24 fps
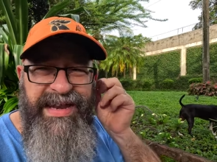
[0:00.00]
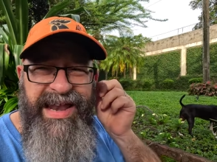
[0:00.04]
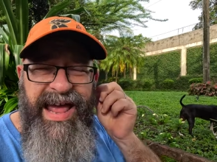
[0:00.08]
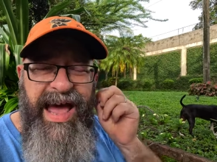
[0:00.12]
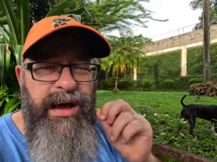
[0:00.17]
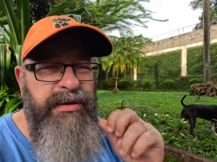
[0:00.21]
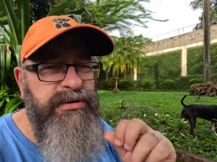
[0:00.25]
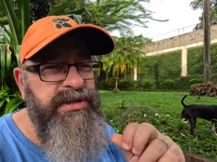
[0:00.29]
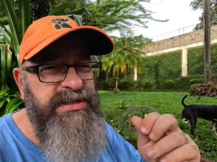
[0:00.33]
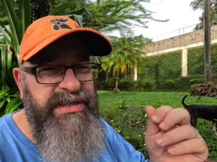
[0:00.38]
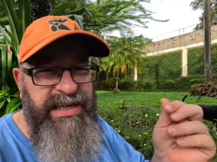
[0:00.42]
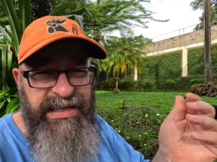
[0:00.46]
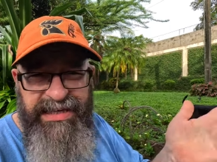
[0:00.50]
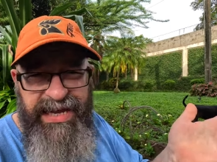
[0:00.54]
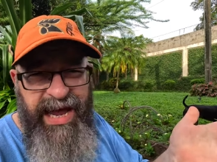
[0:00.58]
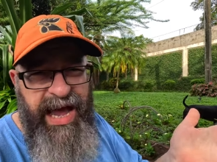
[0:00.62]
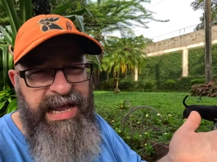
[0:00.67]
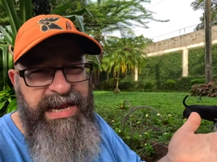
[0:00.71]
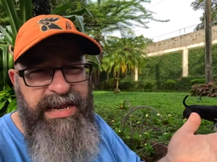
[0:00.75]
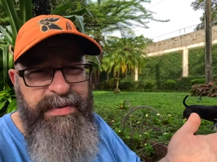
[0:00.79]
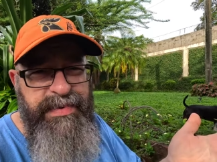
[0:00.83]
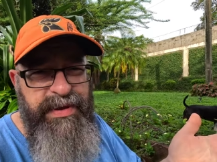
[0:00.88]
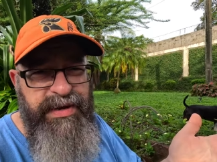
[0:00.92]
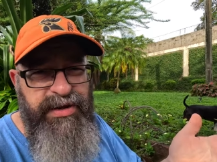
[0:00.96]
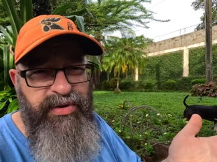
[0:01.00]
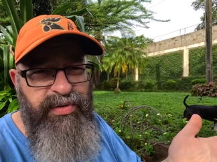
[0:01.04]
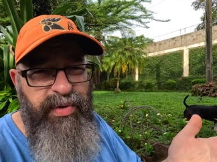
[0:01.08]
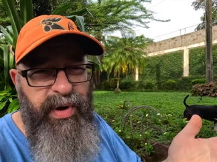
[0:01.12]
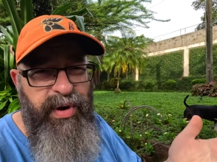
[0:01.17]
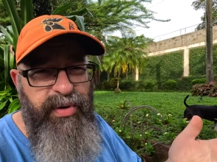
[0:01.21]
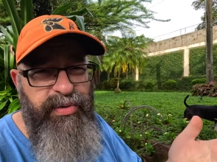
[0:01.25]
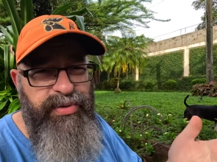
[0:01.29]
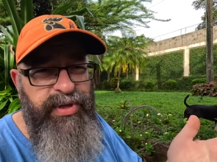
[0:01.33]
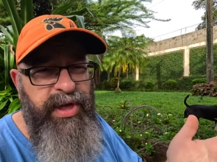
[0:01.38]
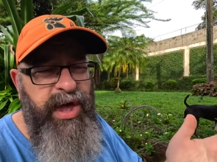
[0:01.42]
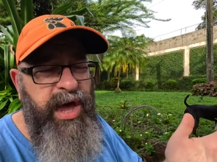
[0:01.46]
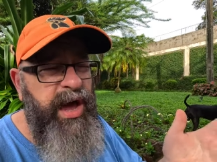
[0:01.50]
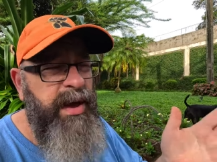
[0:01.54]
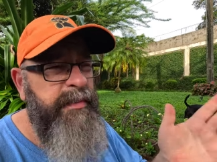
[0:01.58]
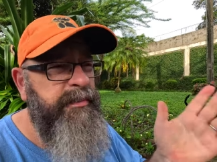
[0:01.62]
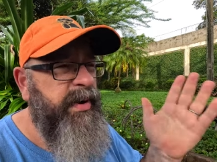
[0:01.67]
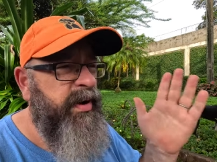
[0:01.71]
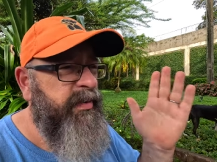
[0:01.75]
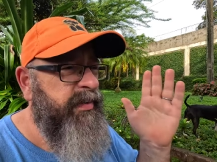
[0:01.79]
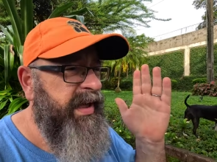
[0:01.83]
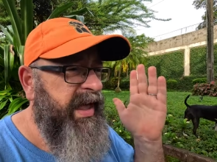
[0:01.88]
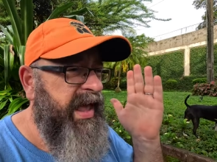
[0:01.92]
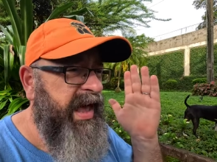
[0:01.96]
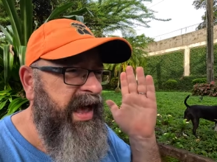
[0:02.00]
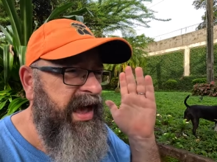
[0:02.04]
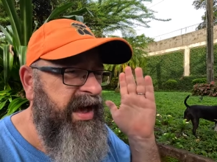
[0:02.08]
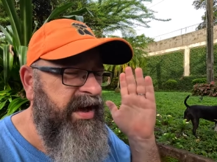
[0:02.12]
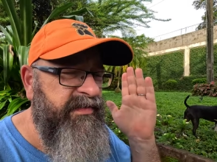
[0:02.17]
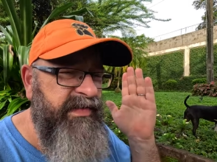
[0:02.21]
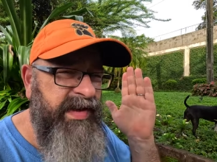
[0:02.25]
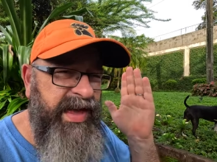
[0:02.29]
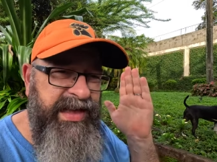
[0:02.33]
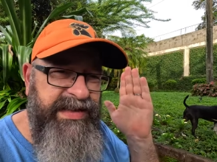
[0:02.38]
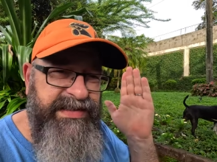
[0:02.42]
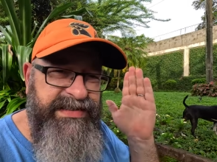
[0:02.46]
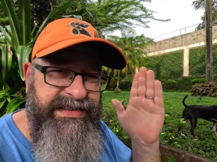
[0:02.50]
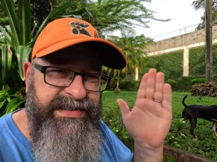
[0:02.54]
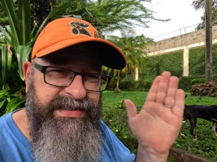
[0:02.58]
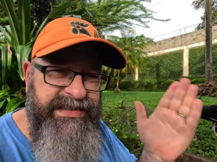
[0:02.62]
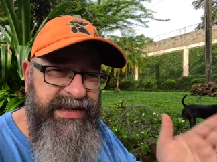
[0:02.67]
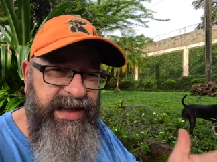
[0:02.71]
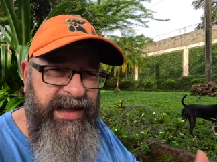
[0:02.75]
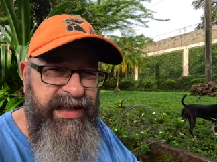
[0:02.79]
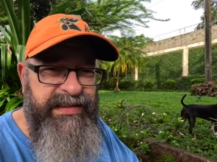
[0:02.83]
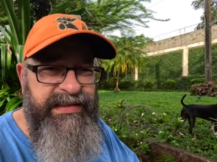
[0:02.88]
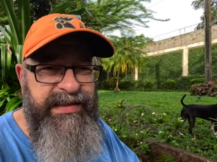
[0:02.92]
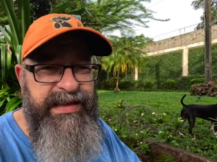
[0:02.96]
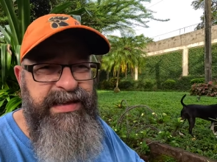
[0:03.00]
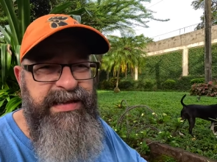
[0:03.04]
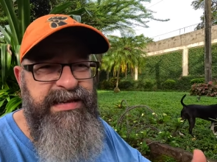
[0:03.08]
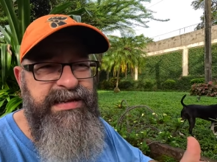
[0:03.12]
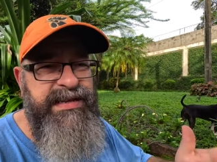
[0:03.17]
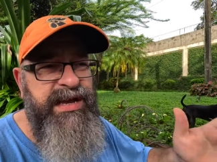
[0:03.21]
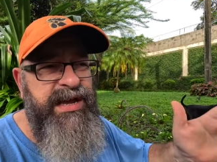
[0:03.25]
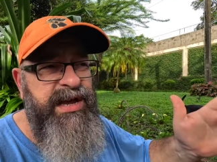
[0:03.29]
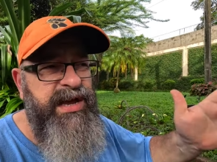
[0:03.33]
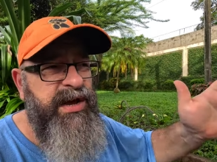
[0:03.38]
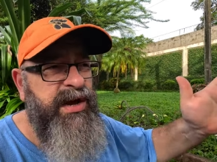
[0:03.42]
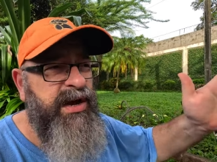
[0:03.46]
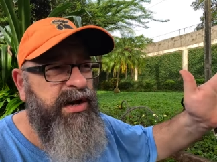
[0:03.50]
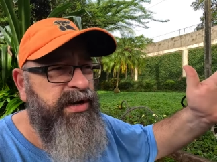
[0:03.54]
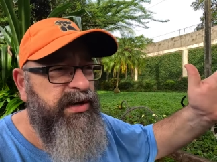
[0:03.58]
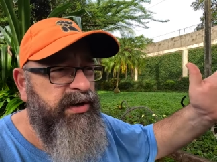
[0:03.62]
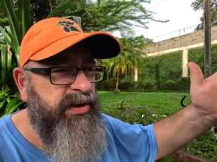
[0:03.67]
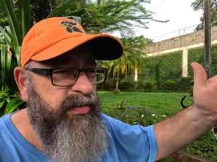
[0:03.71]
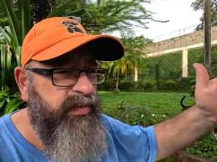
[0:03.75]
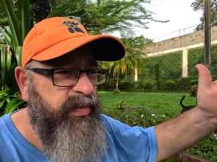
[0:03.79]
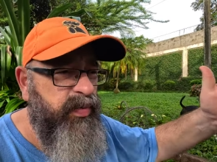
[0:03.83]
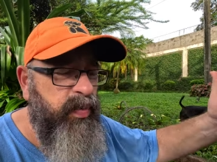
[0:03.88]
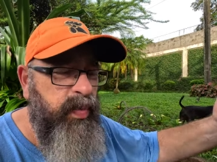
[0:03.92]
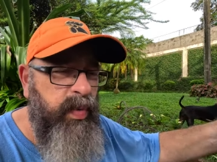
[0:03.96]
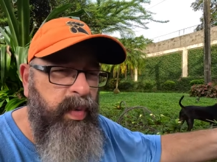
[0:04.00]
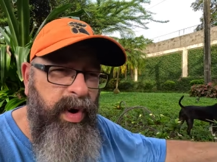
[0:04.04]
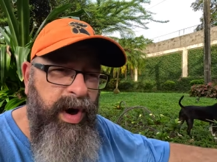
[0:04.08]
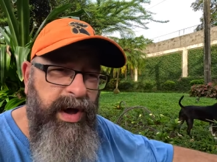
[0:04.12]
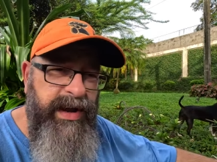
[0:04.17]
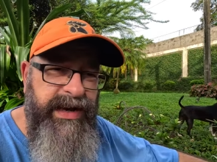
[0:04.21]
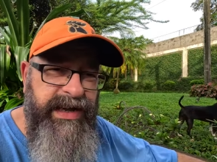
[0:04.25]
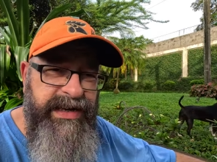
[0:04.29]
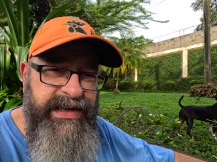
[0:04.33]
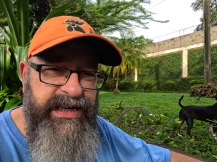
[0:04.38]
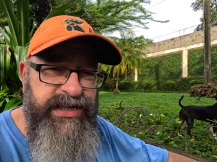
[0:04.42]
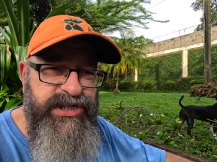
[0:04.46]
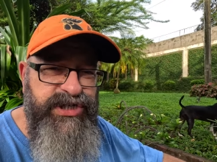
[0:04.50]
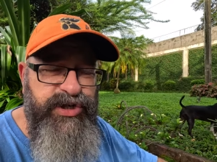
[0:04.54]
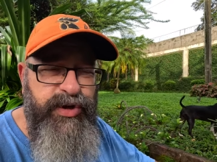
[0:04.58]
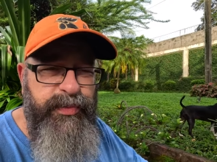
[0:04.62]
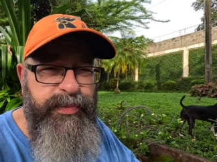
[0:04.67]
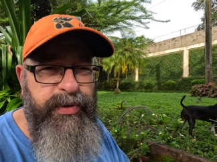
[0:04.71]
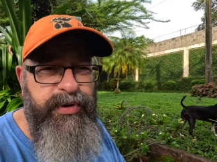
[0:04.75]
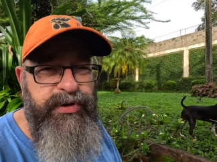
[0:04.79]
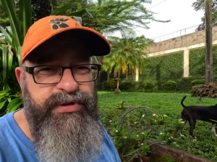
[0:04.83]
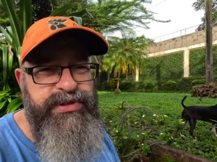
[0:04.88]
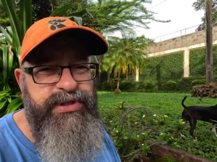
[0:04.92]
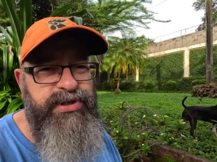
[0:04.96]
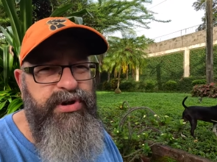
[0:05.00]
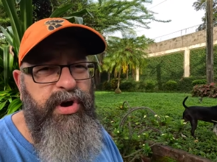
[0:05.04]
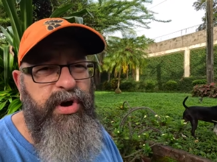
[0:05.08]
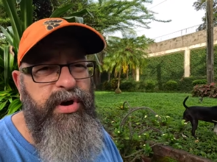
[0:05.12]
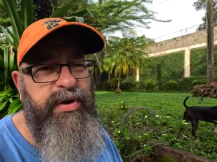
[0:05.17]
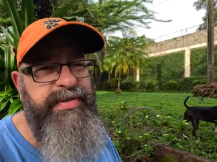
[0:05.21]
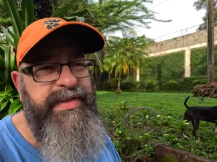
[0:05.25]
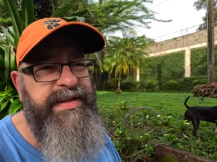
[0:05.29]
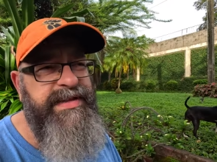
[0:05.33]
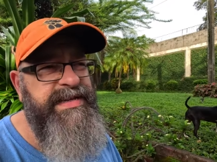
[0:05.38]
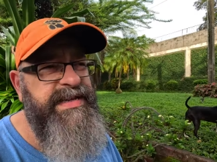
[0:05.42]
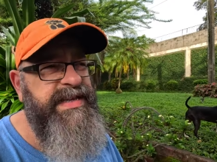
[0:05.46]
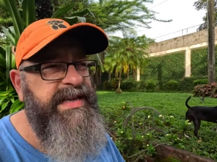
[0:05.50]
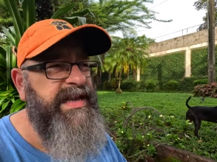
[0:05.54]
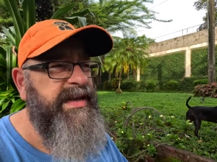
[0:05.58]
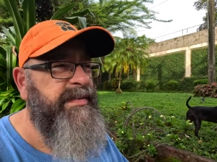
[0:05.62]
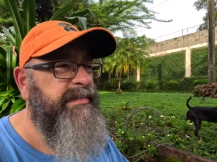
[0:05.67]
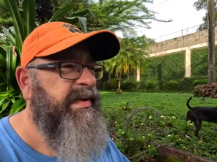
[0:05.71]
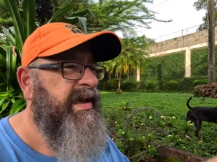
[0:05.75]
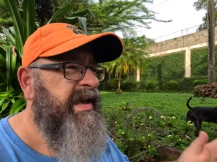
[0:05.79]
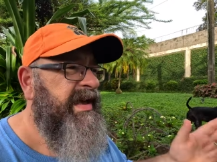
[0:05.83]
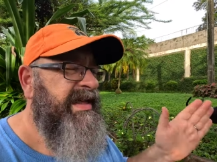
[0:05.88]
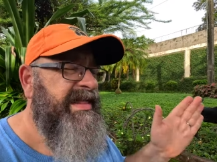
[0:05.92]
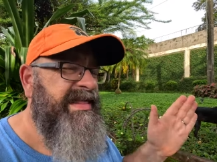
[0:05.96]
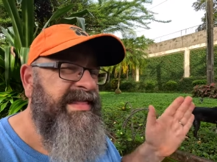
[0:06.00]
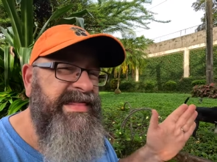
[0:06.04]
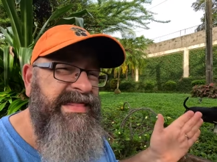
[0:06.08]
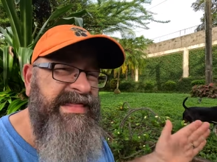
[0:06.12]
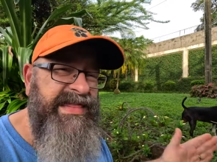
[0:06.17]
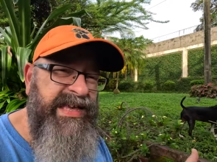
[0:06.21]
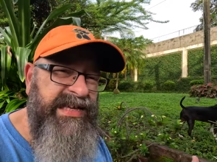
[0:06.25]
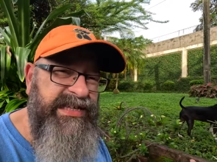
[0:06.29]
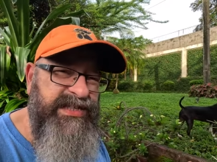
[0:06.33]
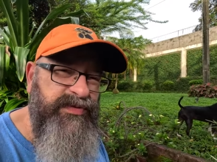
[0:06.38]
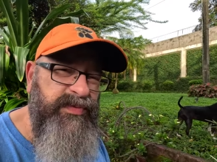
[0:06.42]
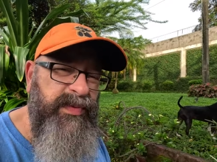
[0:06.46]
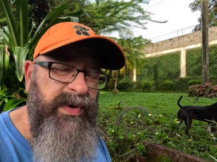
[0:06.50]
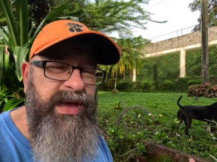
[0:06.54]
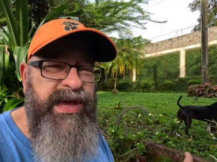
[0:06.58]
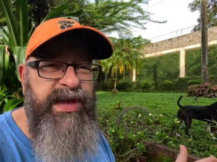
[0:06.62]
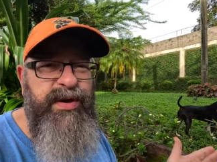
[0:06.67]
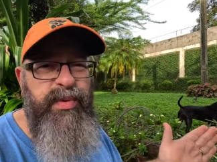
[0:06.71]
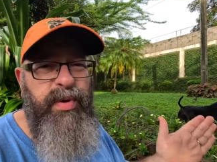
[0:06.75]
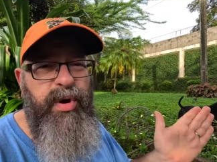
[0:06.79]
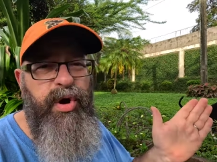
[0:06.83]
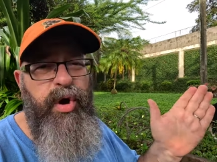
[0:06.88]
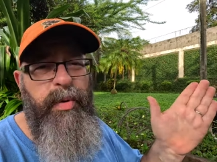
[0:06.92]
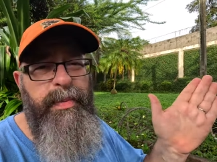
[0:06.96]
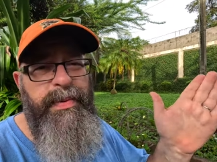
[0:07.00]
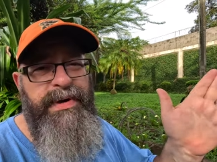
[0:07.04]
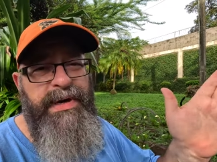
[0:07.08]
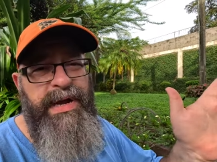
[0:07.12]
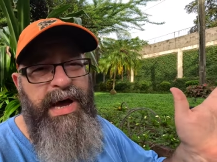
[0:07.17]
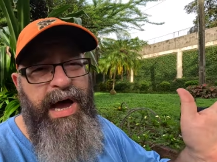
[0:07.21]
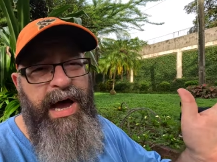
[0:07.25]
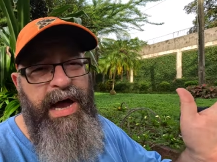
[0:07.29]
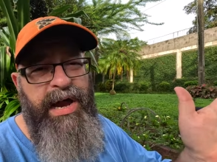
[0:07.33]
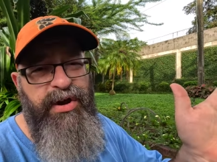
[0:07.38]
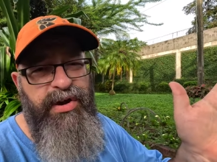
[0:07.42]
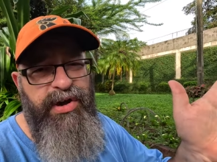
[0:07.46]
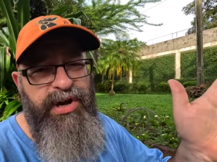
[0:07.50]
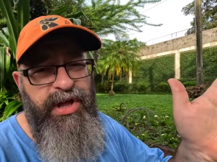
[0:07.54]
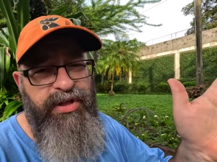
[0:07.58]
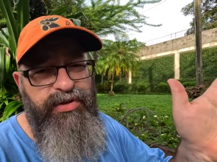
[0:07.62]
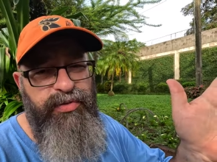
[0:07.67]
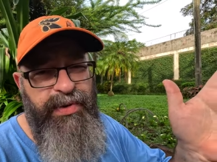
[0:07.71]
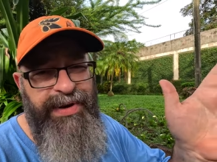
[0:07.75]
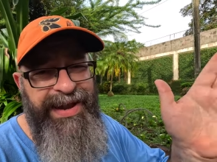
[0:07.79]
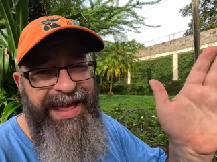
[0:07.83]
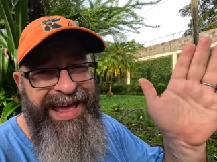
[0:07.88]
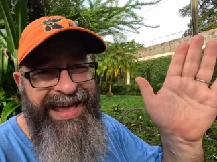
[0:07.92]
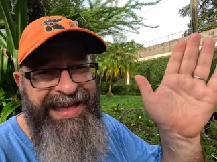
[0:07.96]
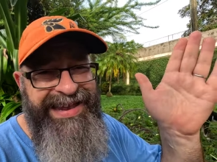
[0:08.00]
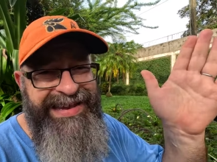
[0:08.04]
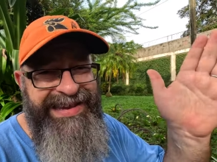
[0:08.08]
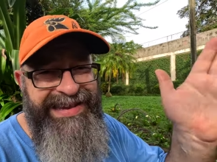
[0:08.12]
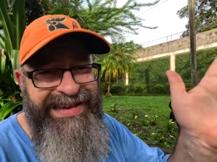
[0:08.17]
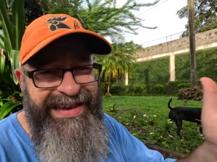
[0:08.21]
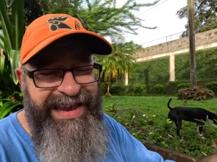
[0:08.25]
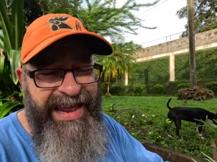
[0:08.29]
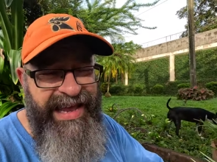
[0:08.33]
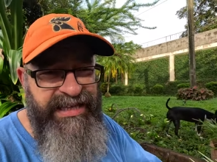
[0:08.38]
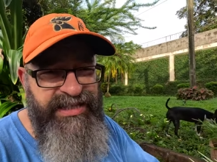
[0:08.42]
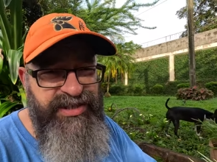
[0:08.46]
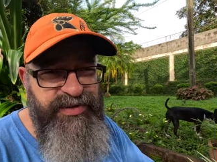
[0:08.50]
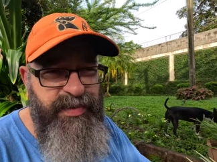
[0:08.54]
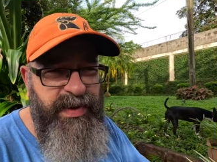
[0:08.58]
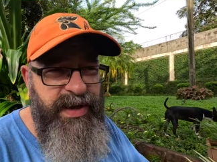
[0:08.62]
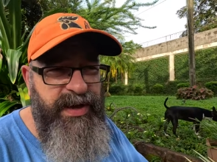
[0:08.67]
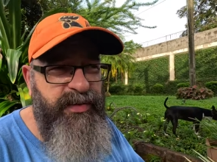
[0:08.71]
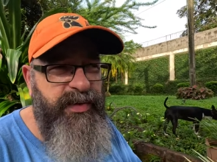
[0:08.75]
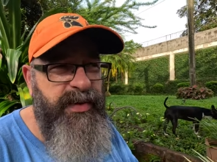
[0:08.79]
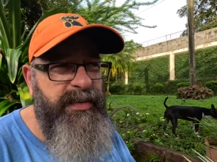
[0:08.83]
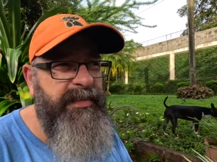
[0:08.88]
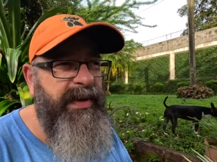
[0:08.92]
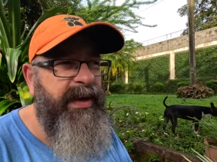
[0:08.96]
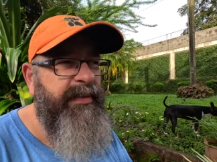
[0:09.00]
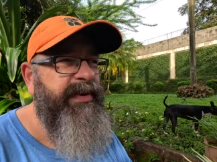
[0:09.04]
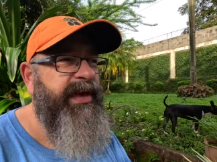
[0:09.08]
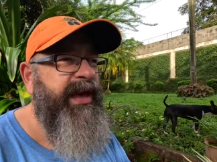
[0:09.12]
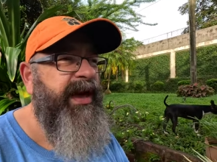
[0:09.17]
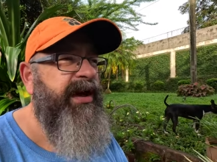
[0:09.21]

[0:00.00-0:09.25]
now just a tiny bit of growth, but we have a solid one additional person on the team this week. We're hoping to hire another one next week. We may be